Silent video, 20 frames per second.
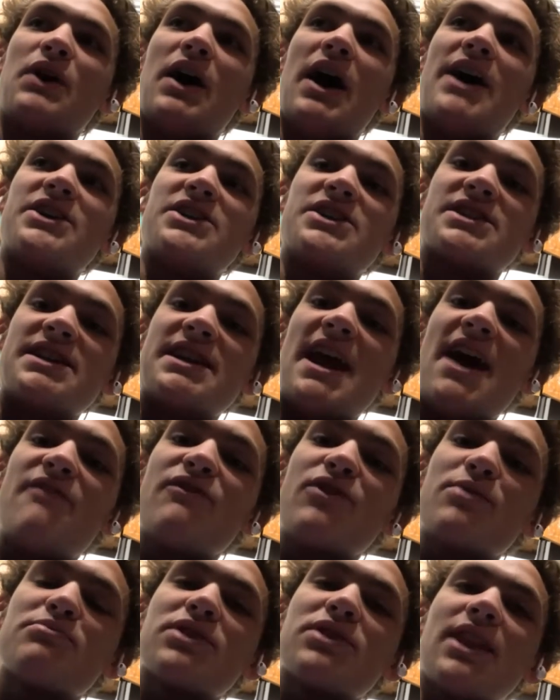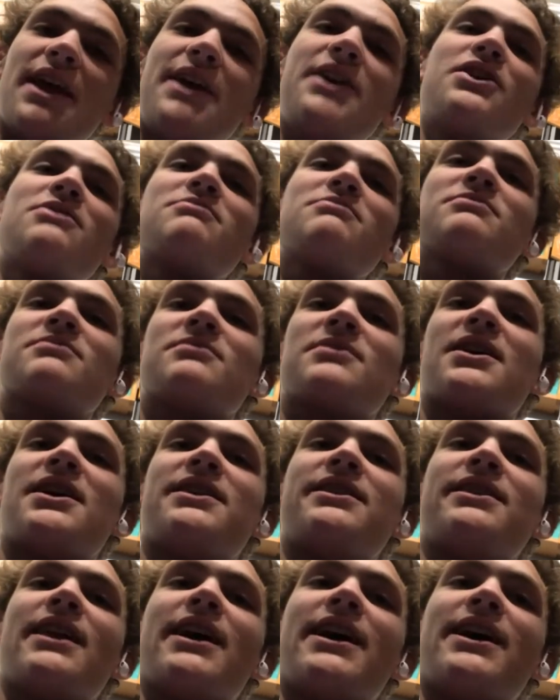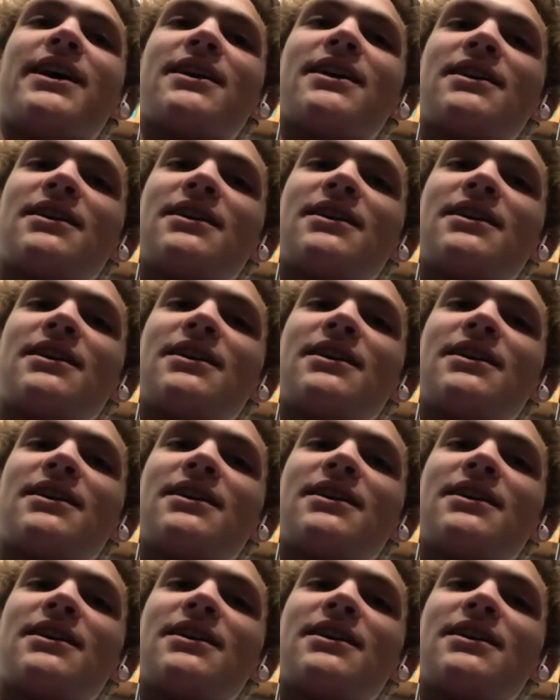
I just never played him, and like